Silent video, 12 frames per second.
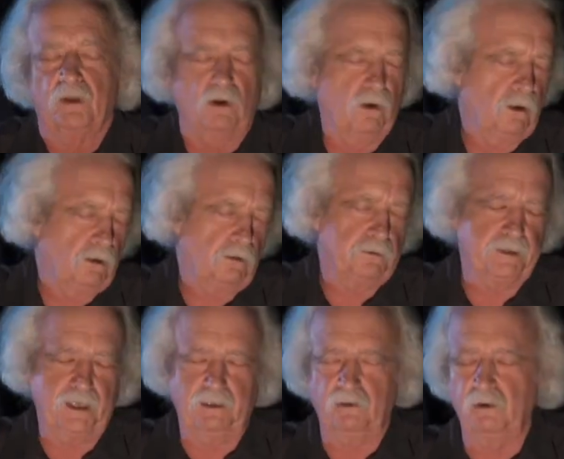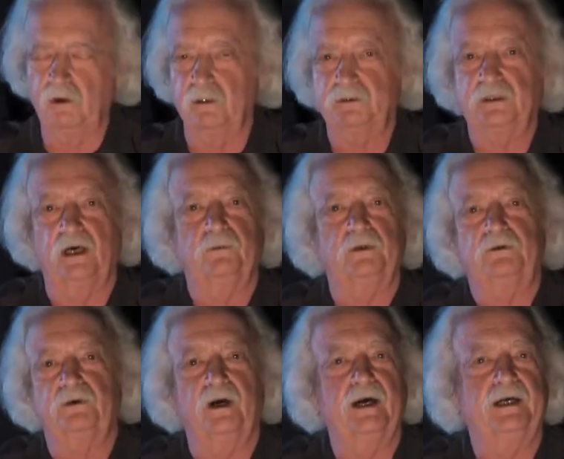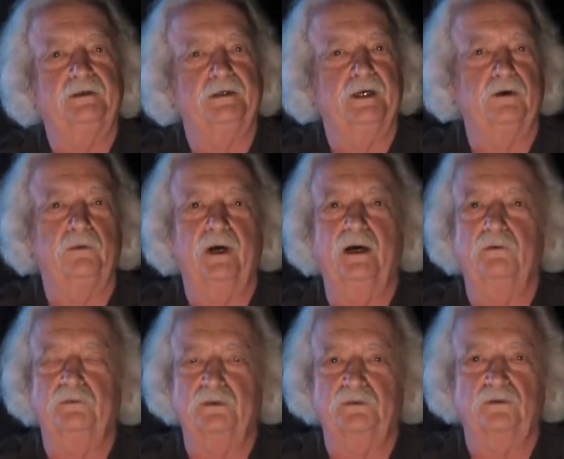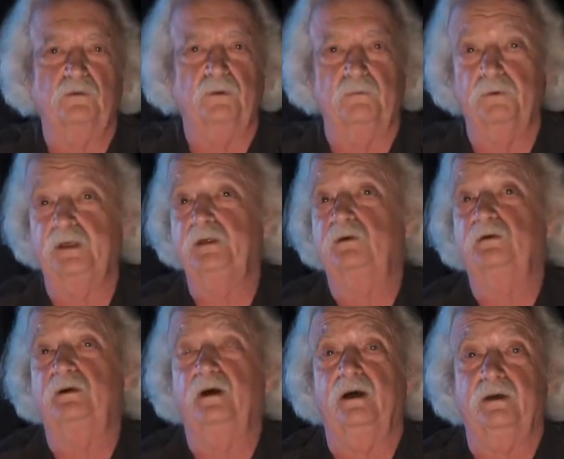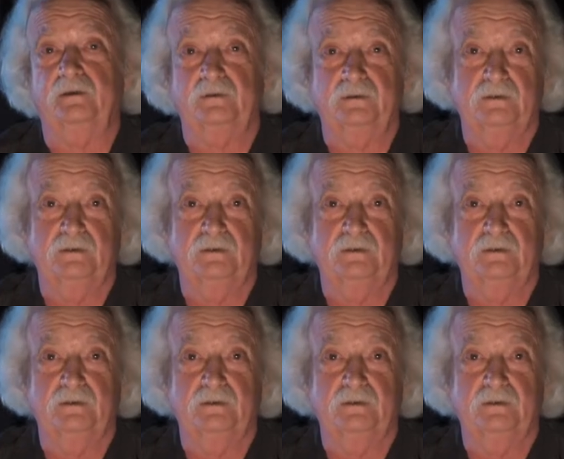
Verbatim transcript: All day long, Childwin tried to get around the serpent, but he could not.